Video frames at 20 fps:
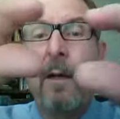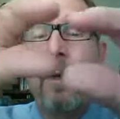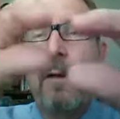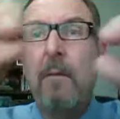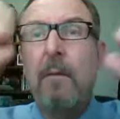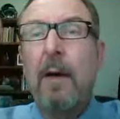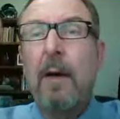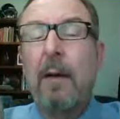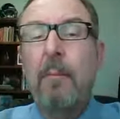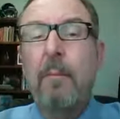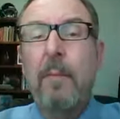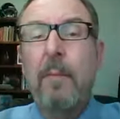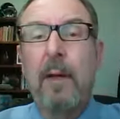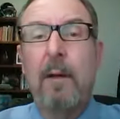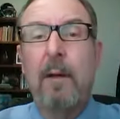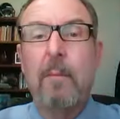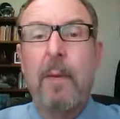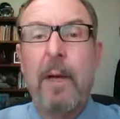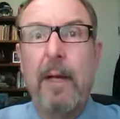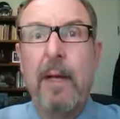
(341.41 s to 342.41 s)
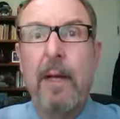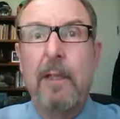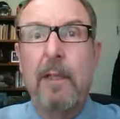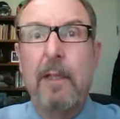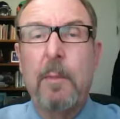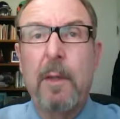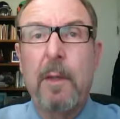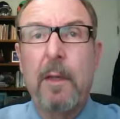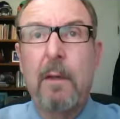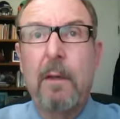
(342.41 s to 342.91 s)
you've got middle
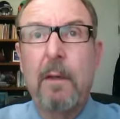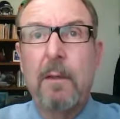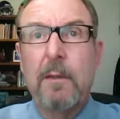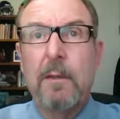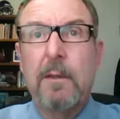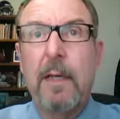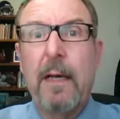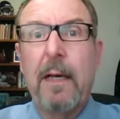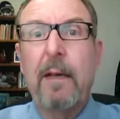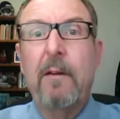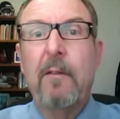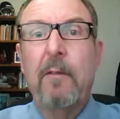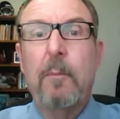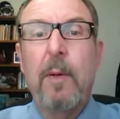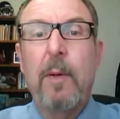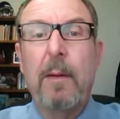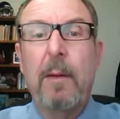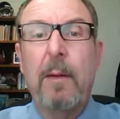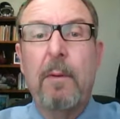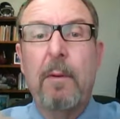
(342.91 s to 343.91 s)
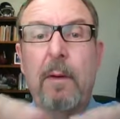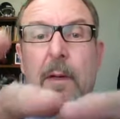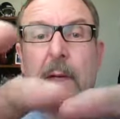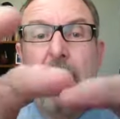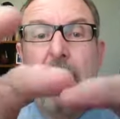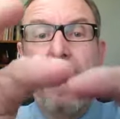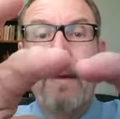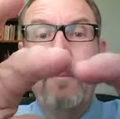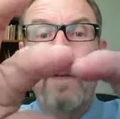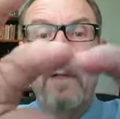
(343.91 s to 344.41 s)
management or executive people or
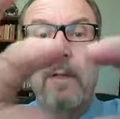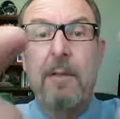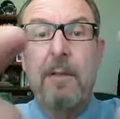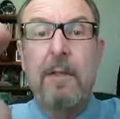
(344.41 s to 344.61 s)
cabinet